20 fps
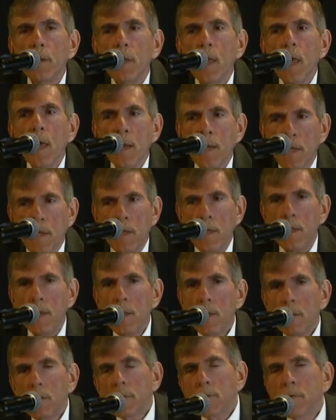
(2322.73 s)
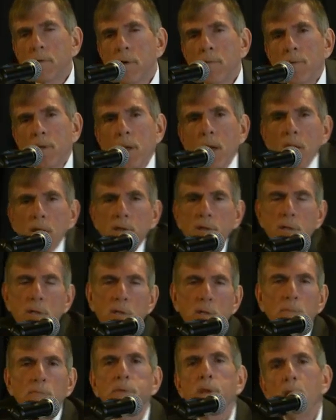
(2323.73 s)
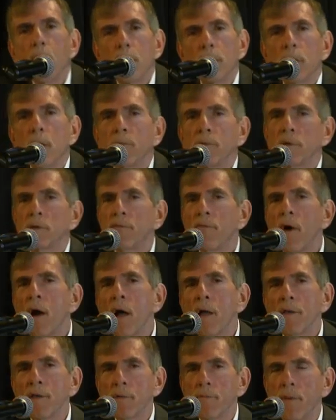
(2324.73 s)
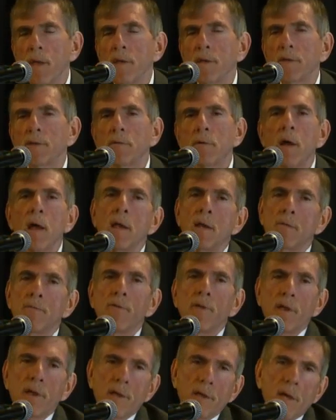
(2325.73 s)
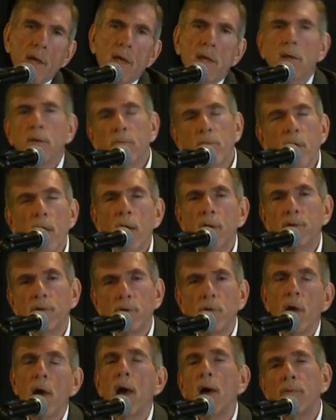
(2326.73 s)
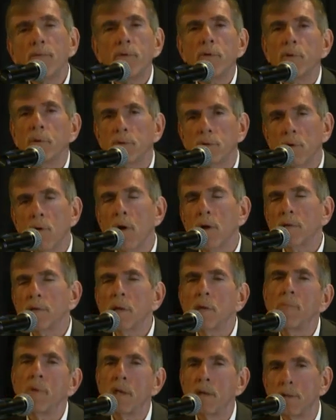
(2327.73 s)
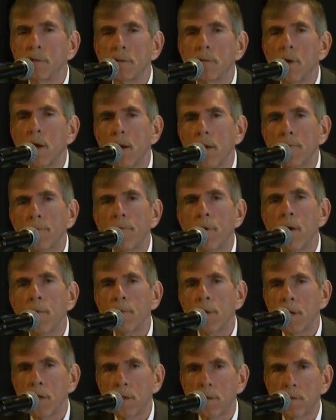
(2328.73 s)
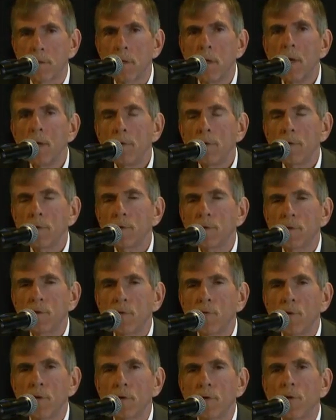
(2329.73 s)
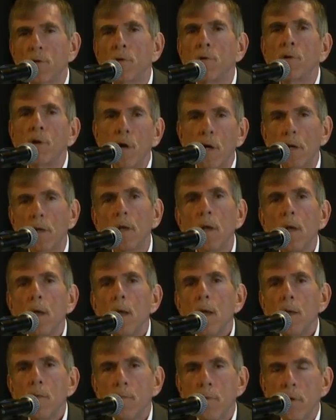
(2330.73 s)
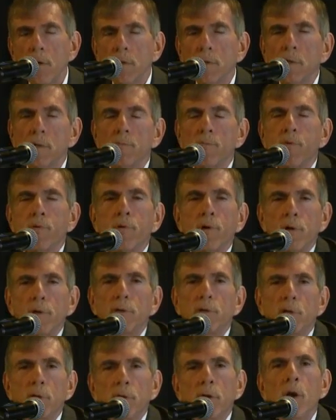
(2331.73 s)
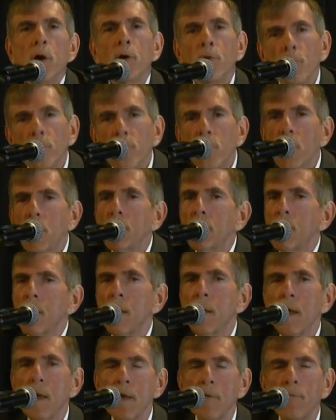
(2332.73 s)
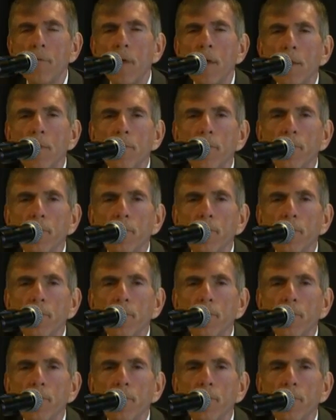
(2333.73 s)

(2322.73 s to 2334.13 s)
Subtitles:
any discrimination complaint that was filed administratively. And in fact, you have to exhaust administrative remedies to sue in court. But it's important to note that they have